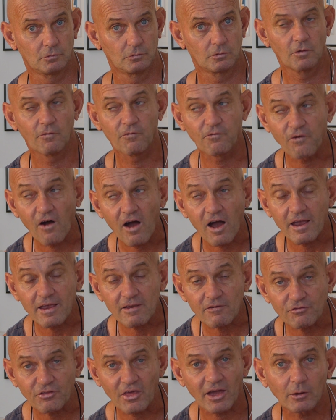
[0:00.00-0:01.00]

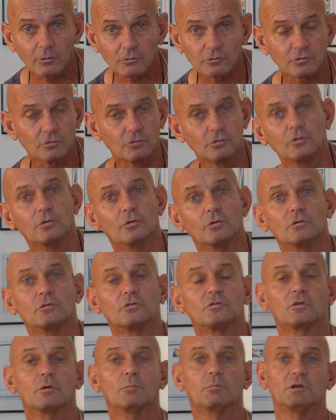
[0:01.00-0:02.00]
5,000
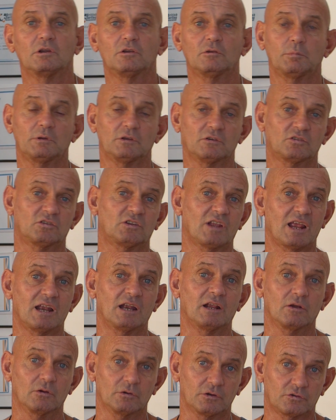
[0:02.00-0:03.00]
years somebody's been
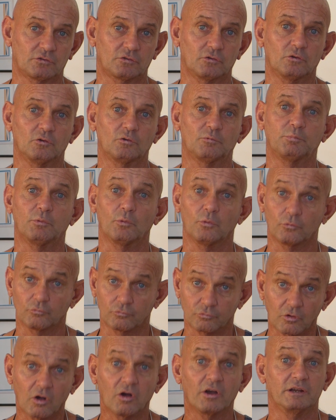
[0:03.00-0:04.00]
standing on a surfboard
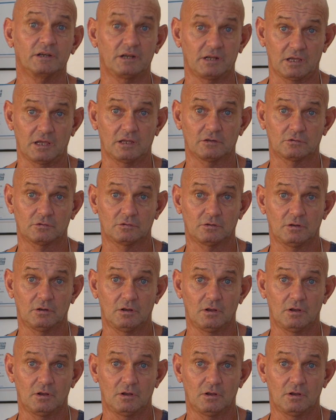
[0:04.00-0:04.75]
riding it.